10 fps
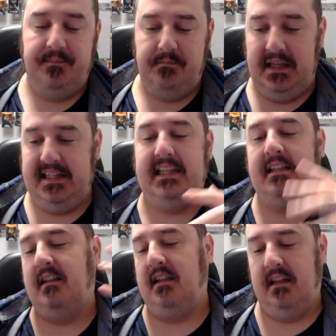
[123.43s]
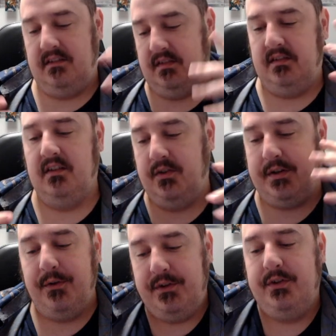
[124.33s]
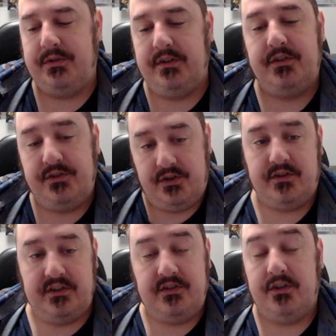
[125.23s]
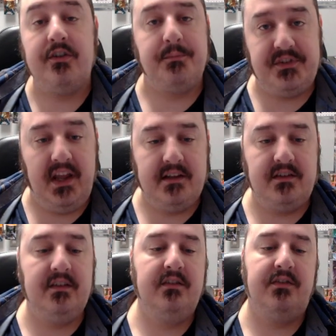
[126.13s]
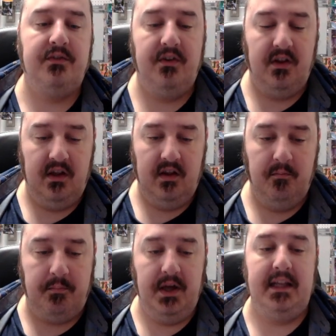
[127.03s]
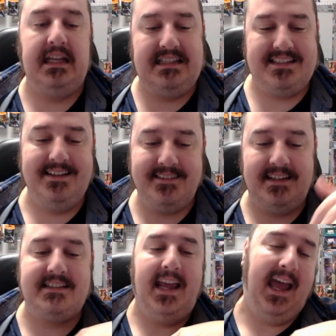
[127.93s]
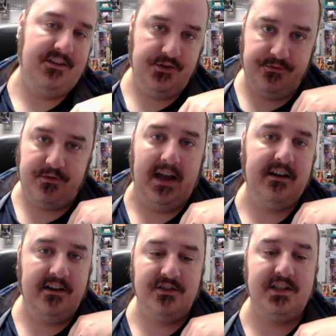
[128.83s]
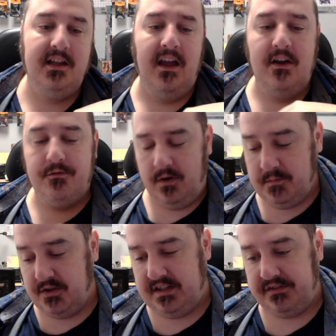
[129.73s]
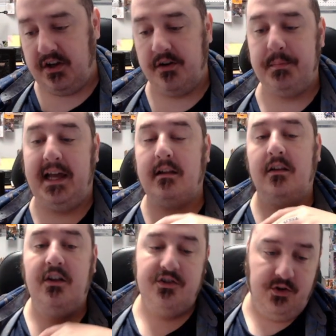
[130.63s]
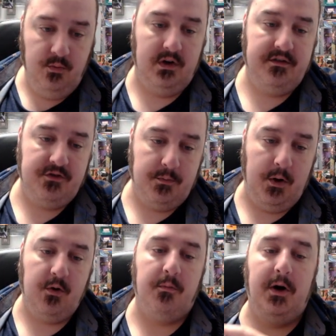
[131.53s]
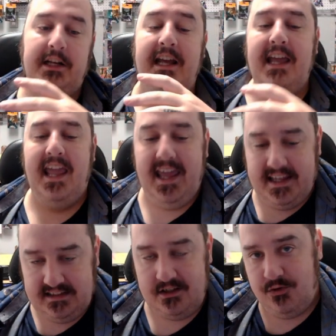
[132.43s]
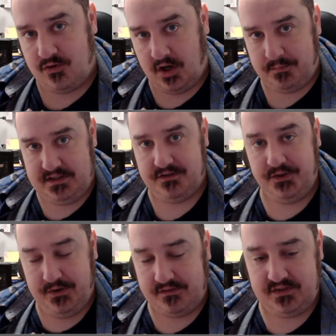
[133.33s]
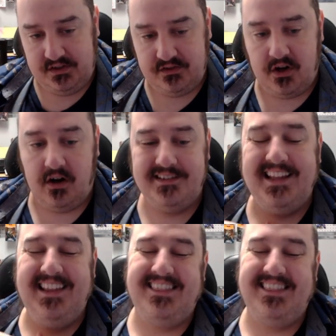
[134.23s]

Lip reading: Meaning you can only use it under certain circumstances, but it does attach a fire energy from your discard pile to one of your Pokemon and let you drop until you have 6 cards.